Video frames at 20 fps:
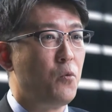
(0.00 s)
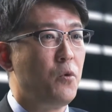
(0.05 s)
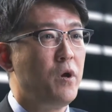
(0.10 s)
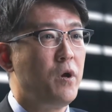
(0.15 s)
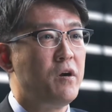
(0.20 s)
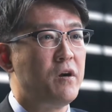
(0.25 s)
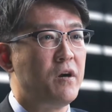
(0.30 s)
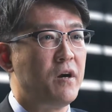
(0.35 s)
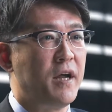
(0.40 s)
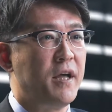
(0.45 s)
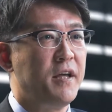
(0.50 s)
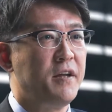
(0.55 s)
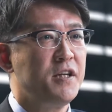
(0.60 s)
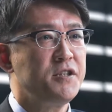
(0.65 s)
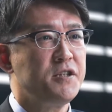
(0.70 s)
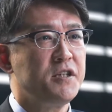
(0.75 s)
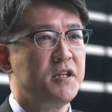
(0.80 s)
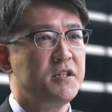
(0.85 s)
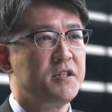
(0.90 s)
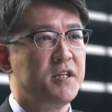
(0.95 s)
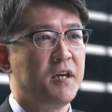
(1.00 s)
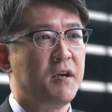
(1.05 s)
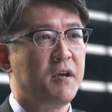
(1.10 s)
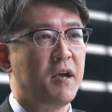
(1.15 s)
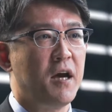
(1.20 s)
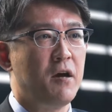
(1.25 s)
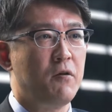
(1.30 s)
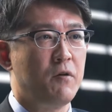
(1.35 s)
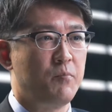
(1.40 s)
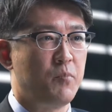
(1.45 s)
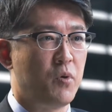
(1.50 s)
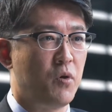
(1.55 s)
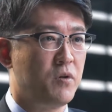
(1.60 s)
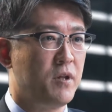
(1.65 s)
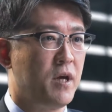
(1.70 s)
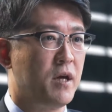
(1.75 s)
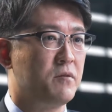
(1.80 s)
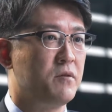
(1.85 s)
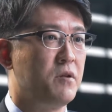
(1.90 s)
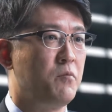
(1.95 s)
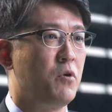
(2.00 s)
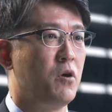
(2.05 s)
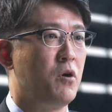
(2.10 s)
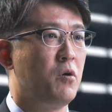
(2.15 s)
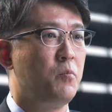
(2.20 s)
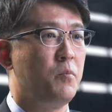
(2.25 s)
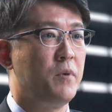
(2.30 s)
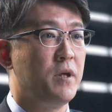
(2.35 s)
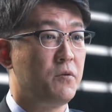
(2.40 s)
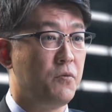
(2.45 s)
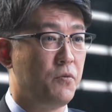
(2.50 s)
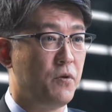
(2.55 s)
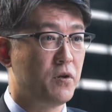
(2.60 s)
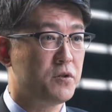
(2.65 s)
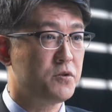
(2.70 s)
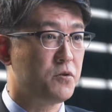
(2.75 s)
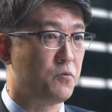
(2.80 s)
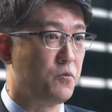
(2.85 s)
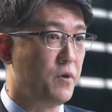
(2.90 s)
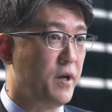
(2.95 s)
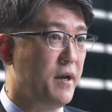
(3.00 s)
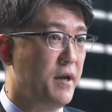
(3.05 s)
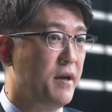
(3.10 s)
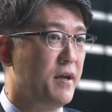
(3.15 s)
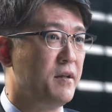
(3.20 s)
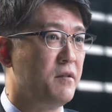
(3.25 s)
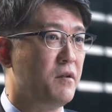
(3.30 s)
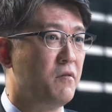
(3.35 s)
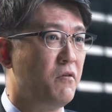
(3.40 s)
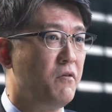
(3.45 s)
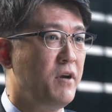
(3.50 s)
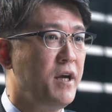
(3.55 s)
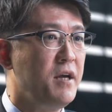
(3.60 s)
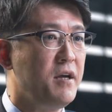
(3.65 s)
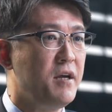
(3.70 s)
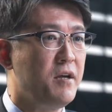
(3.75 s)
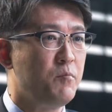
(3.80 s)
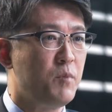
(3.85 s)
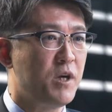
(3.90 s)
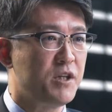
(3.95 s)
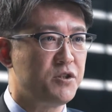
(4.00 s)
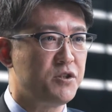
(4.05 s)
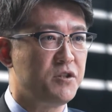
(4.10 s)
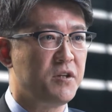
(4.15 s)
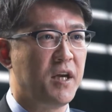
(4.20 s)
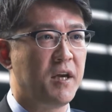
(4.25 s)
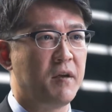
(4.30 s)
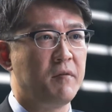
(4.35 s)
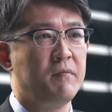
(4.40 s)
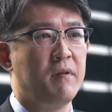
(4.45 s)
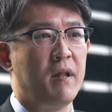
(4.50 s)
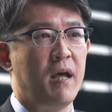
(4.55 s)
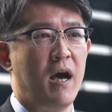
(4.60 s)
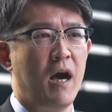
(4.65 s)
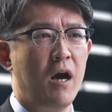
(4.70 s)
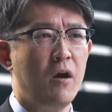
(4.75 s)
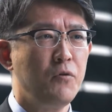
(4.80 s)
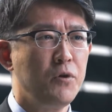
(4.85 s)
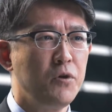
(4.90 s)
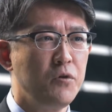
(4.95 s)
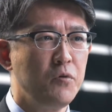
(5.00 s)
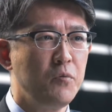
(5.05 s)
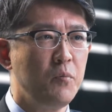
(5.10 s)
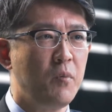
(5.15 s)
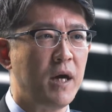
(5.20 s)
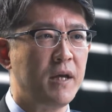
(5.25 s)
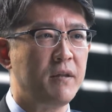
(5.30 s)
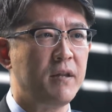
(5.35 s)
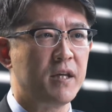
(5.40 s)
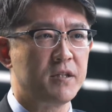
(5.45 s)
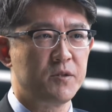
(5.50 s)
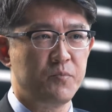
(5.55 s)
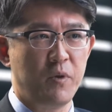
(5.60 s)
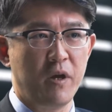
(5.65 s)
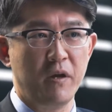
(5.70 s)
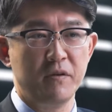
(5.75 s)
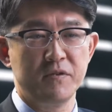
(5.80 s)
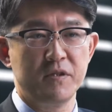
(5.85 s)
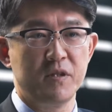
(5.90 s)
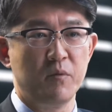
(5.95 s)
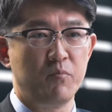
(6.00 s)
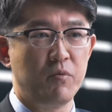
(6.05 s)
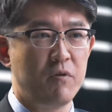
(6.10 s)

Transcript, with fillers: We are energizing our product development philosophy and reimagining how you might experience the